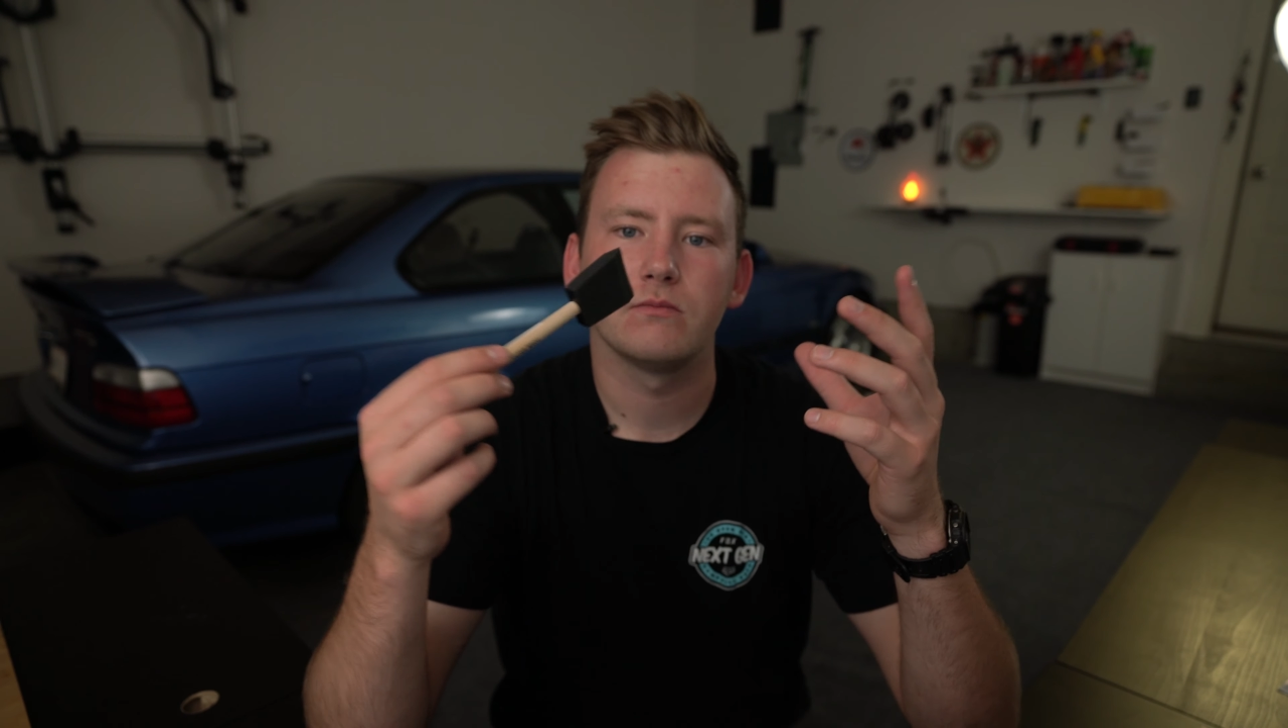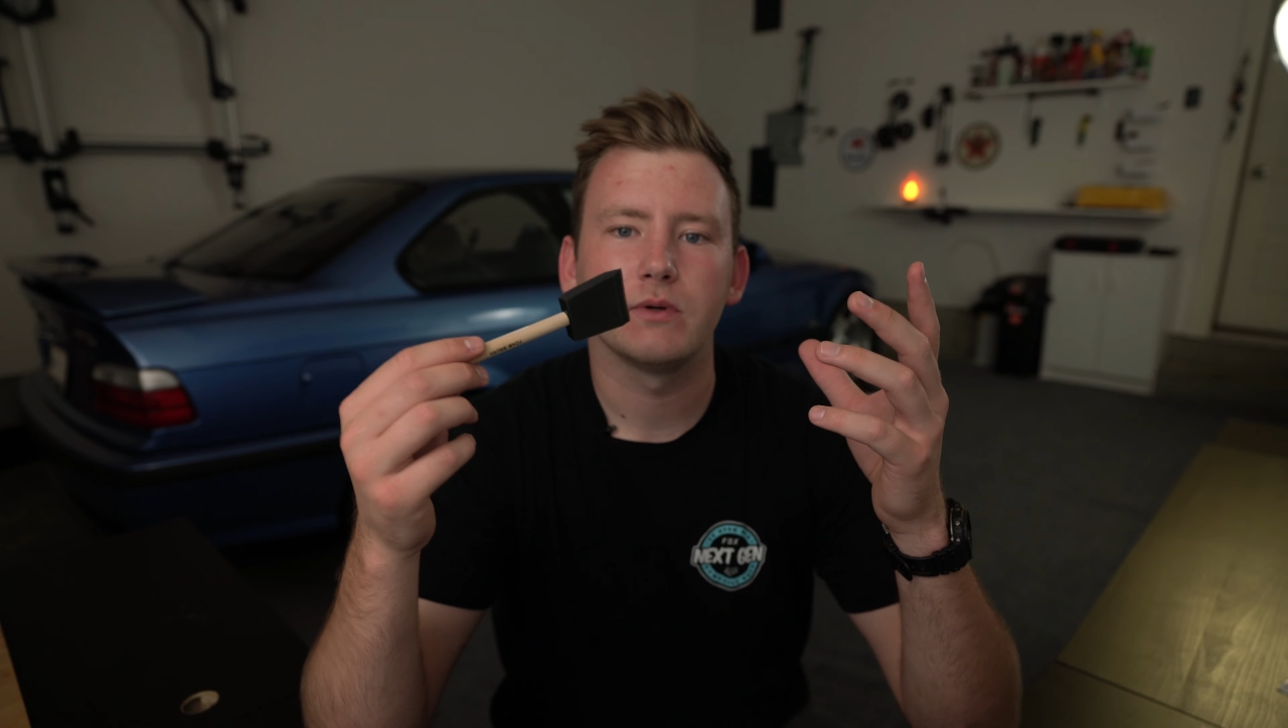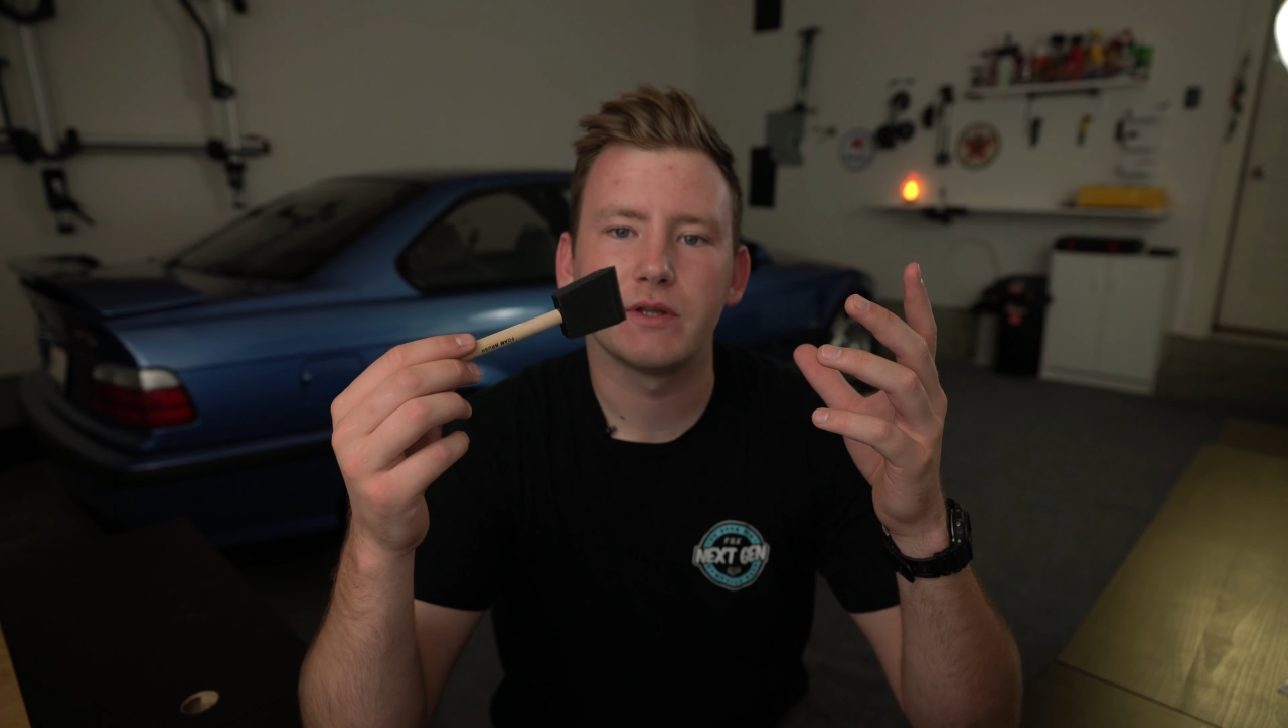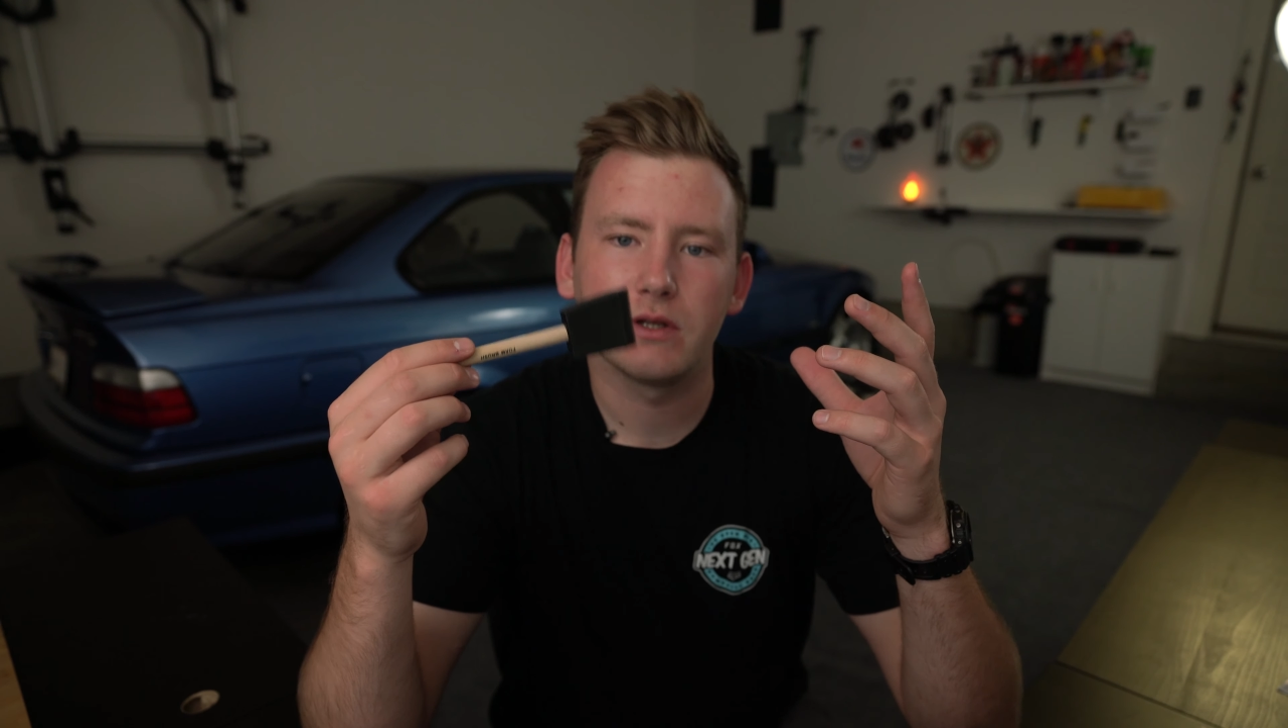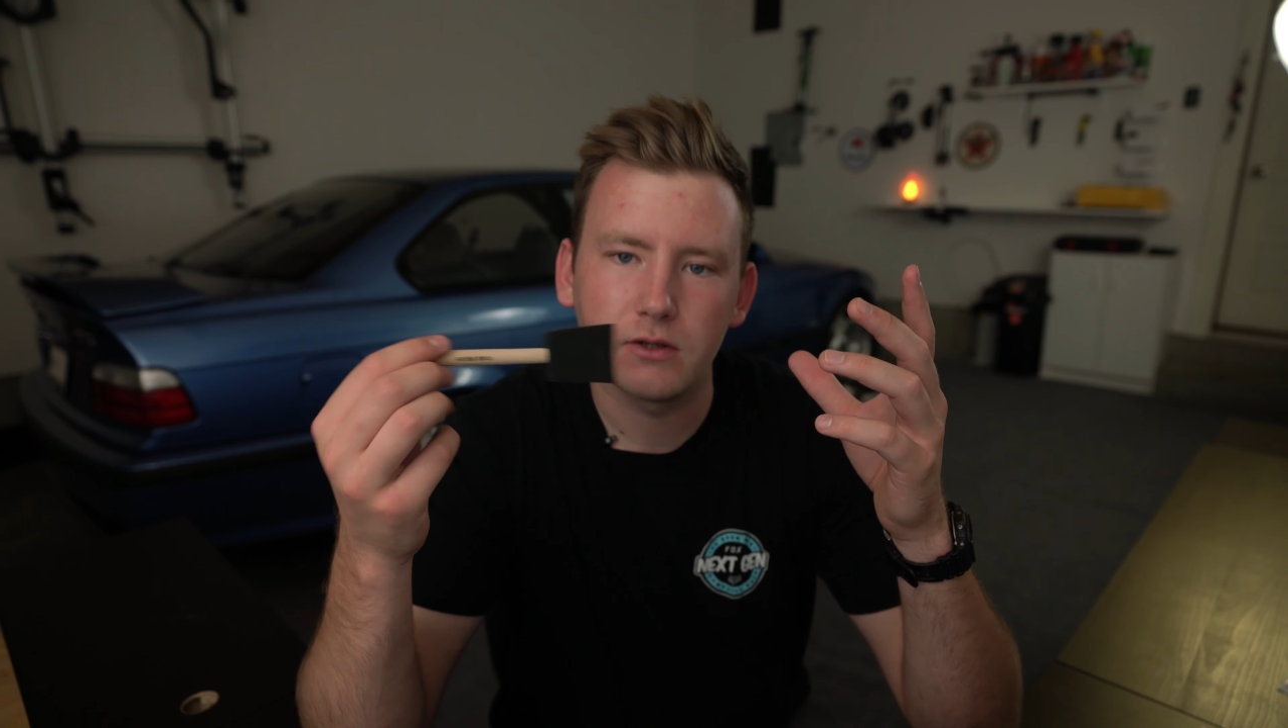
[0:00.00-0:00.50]

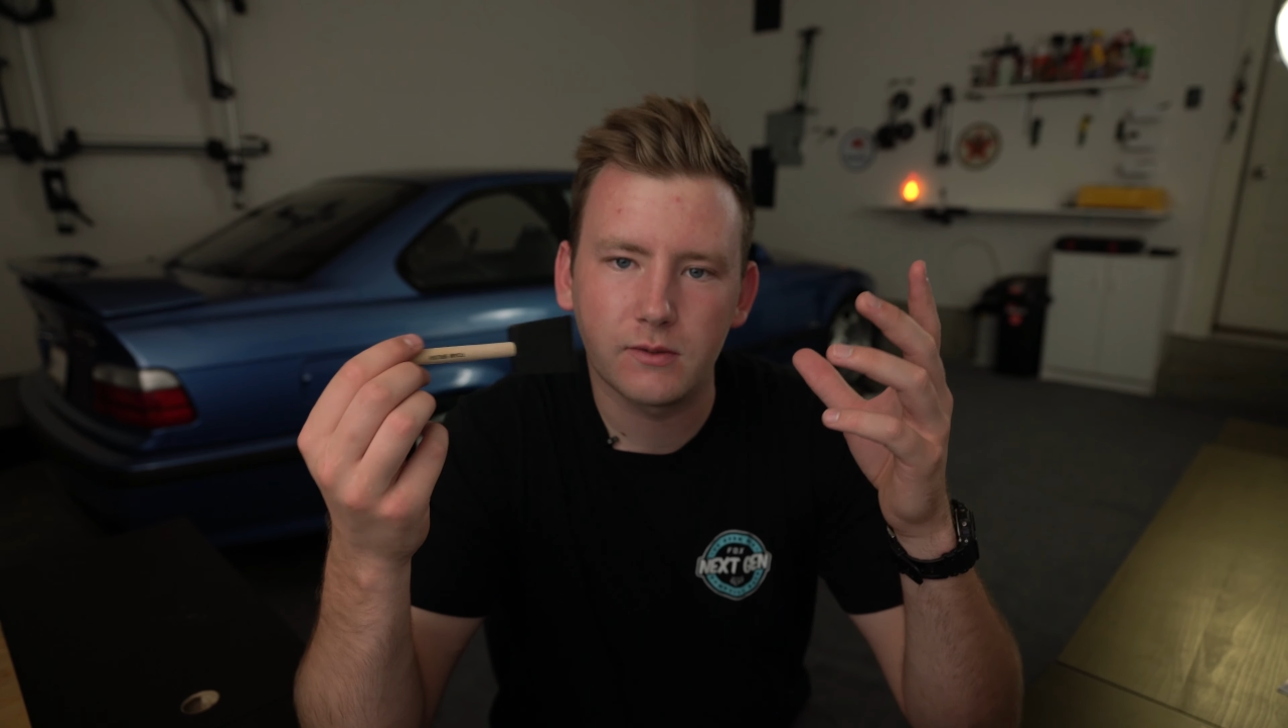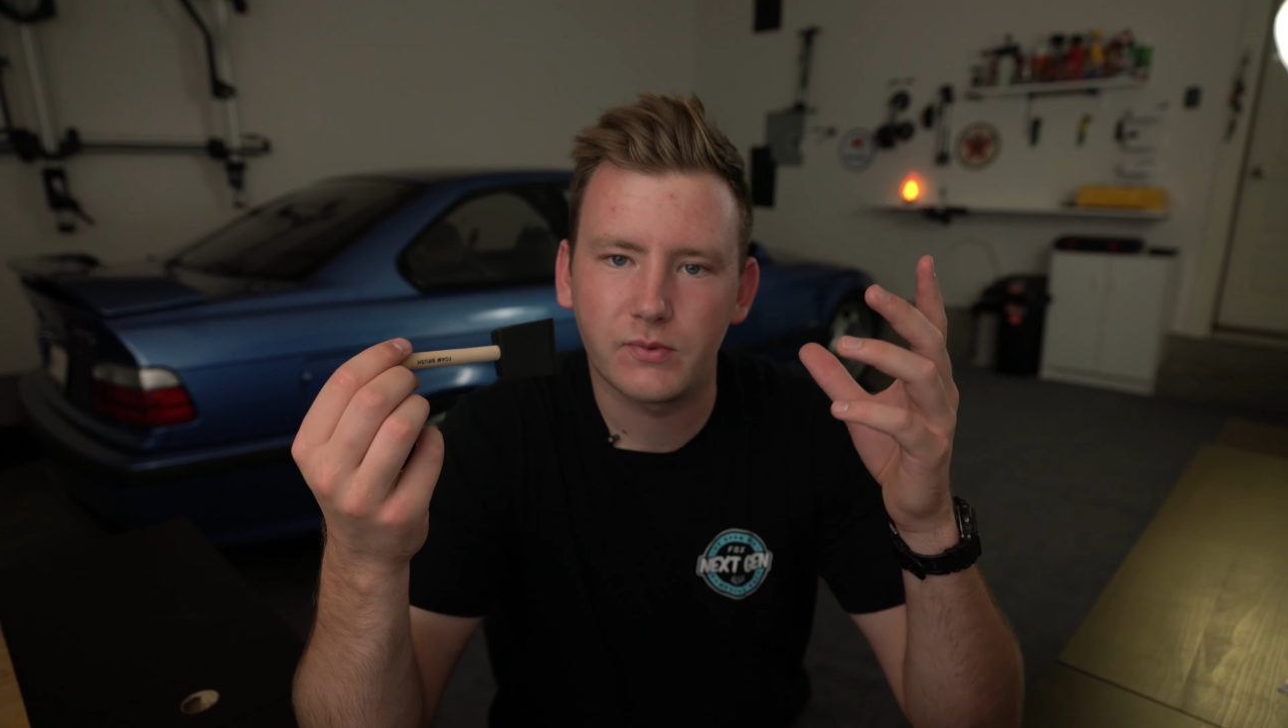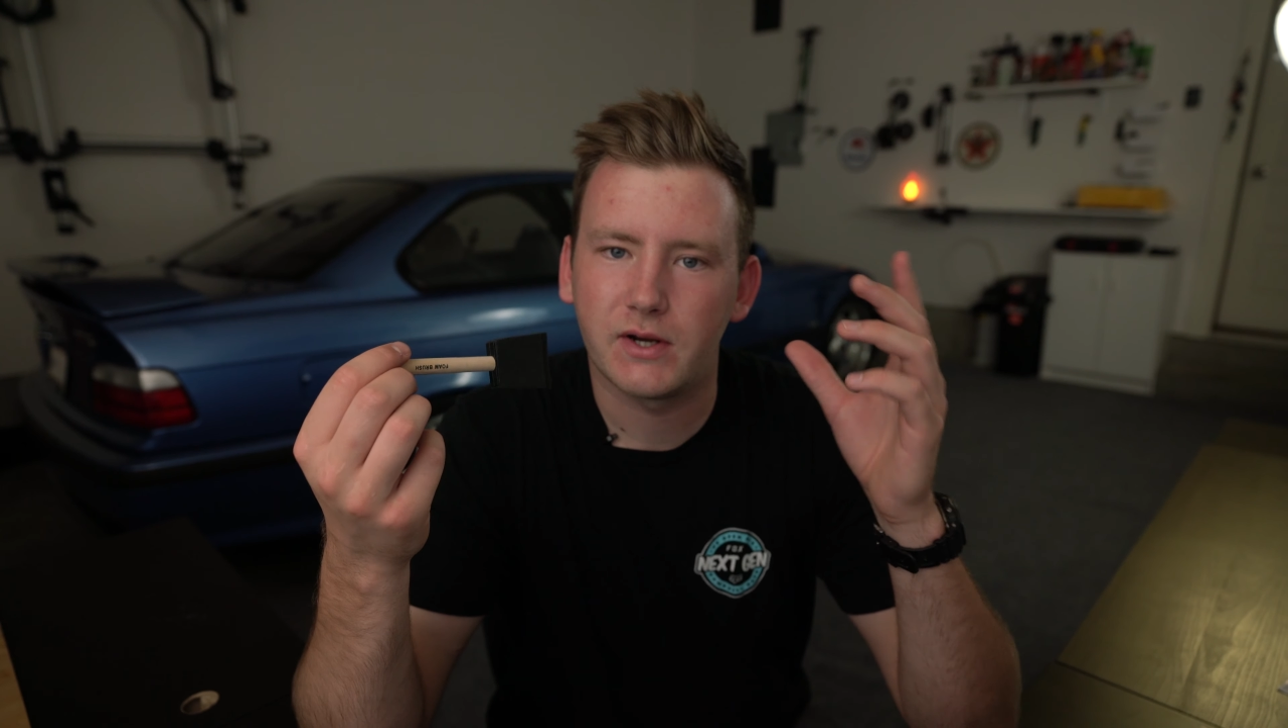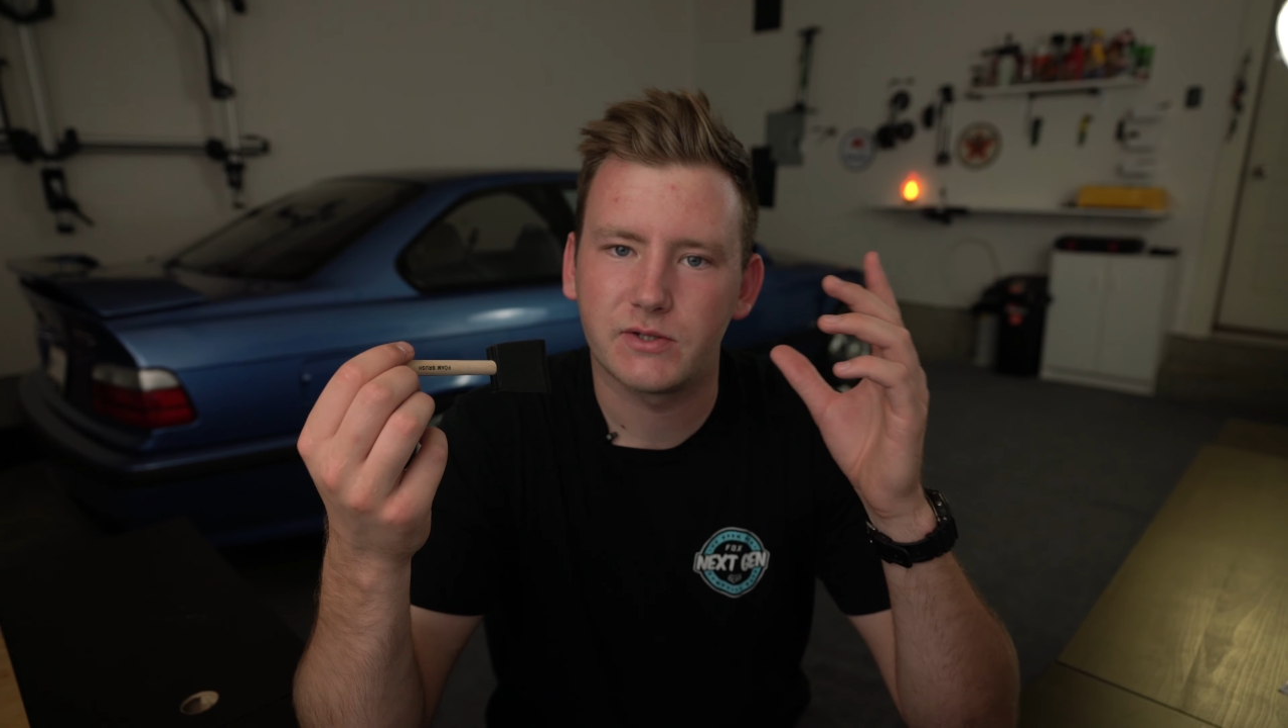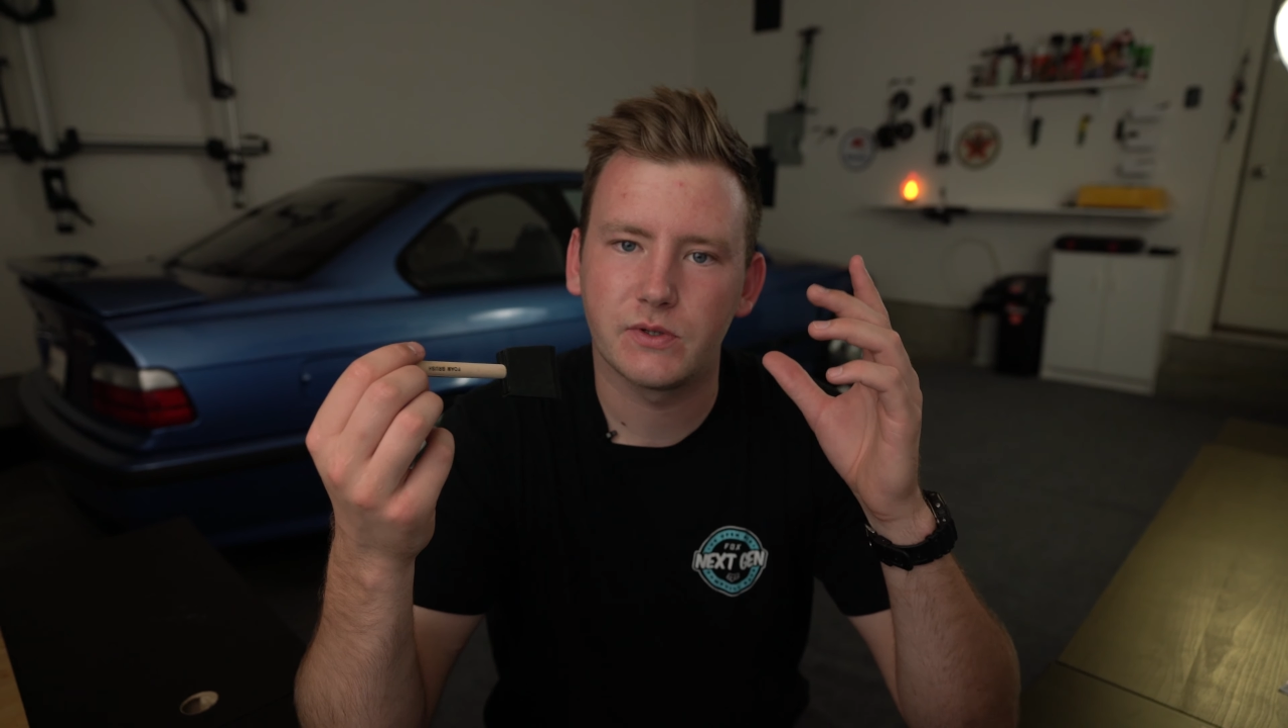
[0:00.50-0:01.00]
but they're good
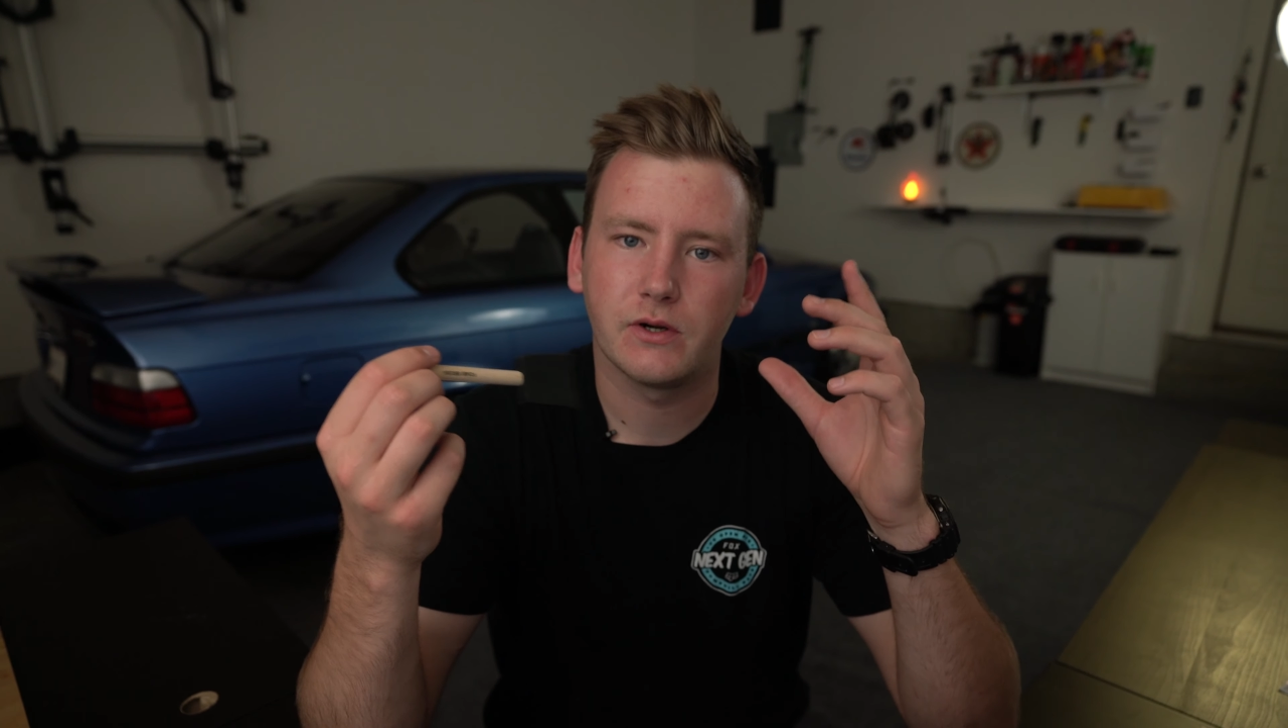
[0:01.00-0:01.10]
products